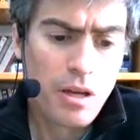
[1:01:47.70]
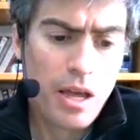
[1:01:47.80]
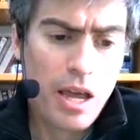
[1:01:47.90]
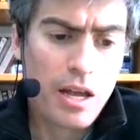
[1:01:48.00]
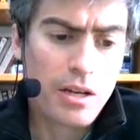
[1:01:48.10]

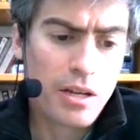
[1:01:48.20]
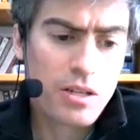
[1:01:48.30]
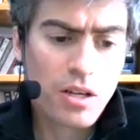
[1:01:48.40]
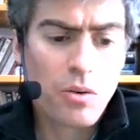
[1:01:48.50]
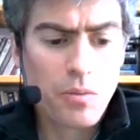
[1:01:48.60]
And
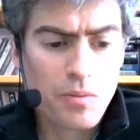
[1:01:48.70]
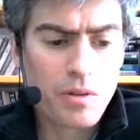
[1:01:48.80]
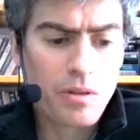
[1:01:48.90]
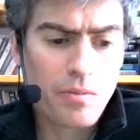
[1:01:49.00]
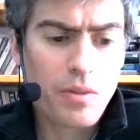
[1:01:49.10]
so
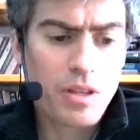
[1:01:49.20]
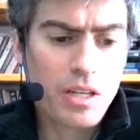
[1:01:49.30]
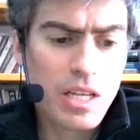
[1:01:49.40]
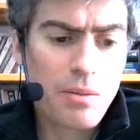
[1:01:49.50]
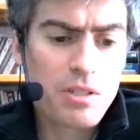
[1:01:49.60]

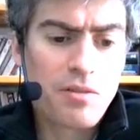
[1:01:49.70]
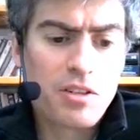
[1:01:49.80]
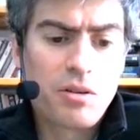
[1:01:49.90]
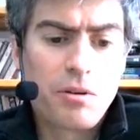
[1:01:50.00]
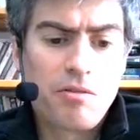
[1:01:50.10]
examples of
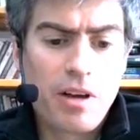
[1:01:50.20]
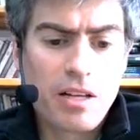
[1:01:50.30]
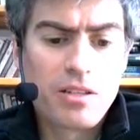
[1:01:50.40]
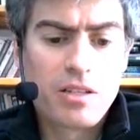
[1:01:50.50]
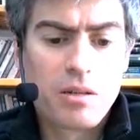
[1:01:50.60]
distributed file
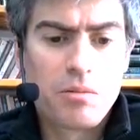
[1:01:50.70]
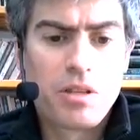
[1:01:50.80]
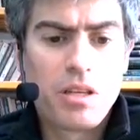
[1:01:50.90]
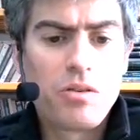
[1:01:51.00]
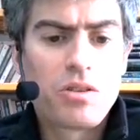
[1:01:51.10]
systems
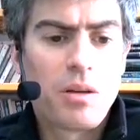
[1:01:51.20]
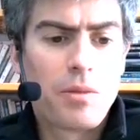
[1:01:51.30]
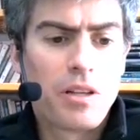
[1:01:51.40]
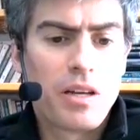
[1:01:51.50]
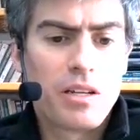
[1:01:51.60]
that use
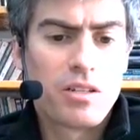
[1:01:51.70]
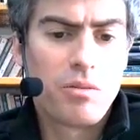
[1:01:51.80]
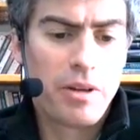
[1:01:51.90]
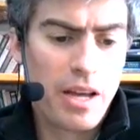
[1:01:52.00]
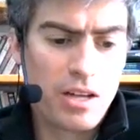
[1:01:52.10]
something like a
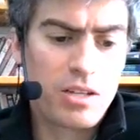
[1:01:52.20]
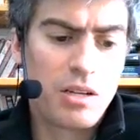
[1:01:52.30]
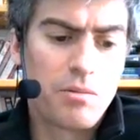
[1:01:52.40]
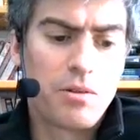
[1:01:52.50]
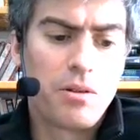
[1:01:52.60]
distributed hash
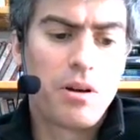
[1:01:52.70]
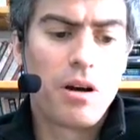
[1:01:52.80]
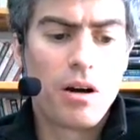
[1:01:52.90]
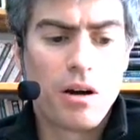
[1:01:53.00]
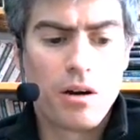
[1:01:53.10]
table
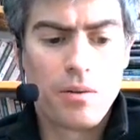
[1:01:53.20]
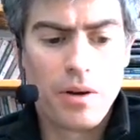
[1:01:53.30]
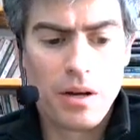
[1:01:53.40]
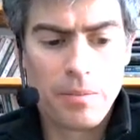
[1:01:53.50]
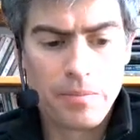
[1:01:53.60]
are
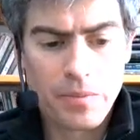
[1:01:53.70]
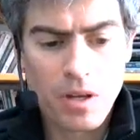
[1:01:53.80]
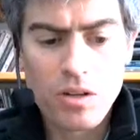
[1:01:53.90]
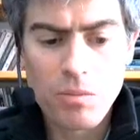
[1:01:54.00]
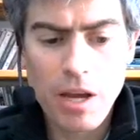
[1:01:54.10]

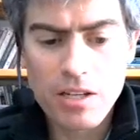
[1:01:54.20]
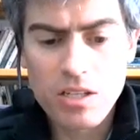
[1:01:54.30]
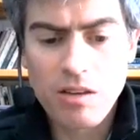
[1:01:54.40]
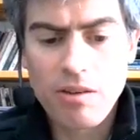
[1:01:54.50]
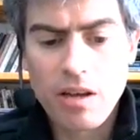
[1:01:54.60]
Hadoop
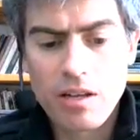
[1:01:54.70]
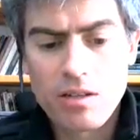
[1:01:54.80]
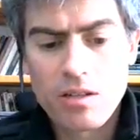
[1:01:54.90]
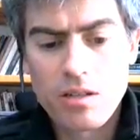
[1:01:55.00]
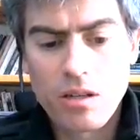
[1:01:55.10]

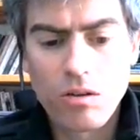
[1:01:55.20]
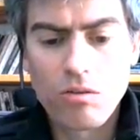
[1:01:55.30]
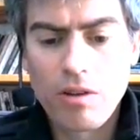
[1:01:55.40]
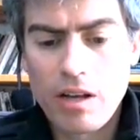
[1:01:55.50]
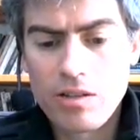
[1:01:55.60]
HDFS, Google
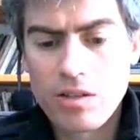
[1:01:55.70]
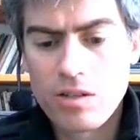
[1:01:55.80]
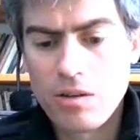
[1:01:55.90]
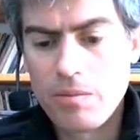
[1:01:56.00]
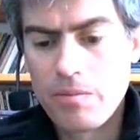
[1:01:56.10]
File
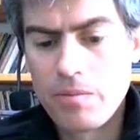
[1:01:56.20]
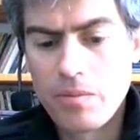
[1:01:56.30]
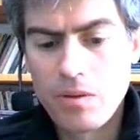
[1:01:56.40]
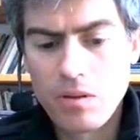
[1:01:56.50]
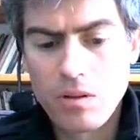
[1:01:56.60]
System,
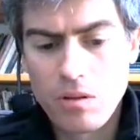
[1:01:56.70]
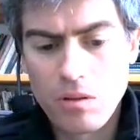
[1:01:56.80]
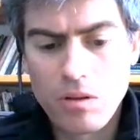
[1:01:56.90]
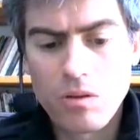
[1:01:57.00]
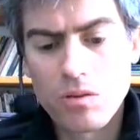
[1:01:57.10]

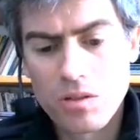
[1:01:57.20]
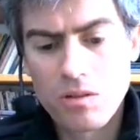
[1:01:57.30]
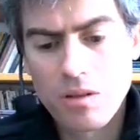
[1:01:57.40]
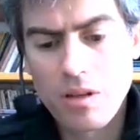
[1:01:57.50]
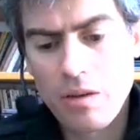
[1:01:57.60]

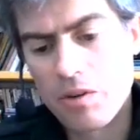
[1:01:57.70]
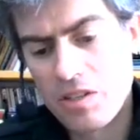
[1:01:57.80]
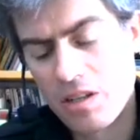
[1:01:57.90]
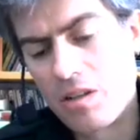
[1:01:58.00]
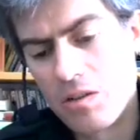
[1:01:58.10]
which
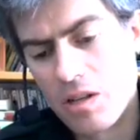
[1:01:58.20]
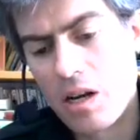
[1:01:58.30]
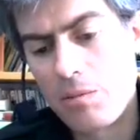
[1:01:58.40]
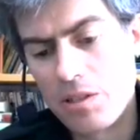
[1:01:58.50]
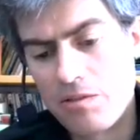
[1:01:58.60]
includes a
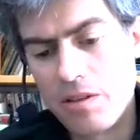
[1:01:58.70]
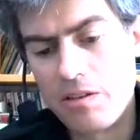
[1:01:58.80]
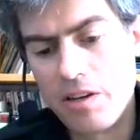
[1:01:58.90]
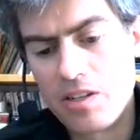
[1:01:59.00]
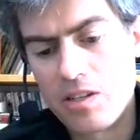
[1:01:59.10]
couple different
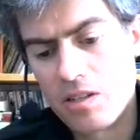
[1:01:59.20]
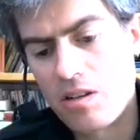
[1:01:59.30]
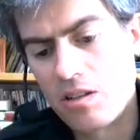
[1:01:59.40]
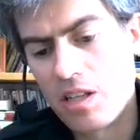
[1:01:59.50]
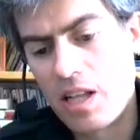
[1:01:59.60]
iterations
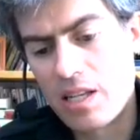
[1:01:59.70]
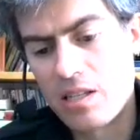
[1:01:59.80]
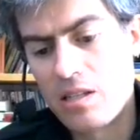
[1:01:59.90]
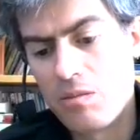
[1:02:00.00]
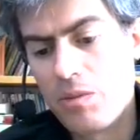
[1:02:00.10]
called
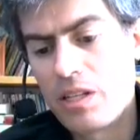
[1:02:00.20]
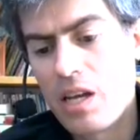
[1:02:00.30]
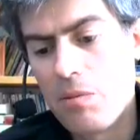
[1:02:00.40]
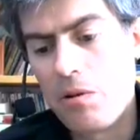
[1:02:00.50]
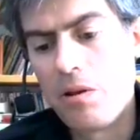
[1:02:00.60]
Colossus and
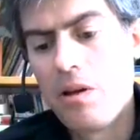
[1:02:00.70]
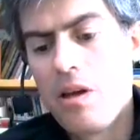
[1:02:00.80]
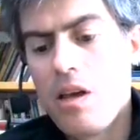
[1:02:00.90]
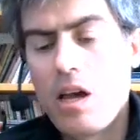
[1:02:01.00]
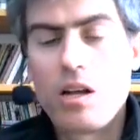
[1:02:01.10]
Bigtable,
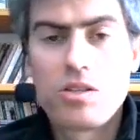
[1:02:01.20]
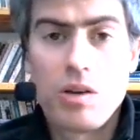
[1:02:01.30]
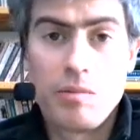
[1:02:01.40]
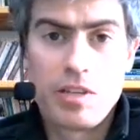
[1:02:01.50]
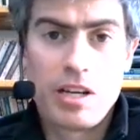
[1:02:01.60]
and also
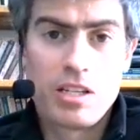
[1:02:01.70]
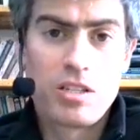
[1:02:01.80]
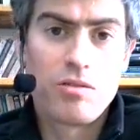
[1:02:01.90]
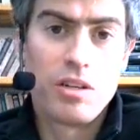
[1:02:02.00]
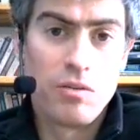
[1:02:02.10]
Amazon
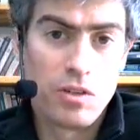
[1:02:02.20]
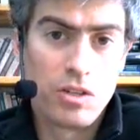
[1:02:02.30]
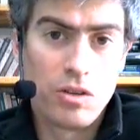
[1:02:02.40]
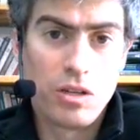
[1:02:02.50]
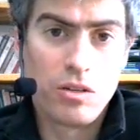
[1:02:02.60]
S3, which
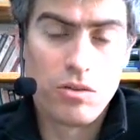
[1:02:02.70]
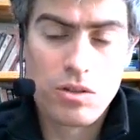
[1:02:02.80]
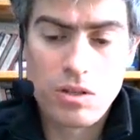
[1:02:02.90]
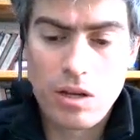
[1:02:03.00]
you can use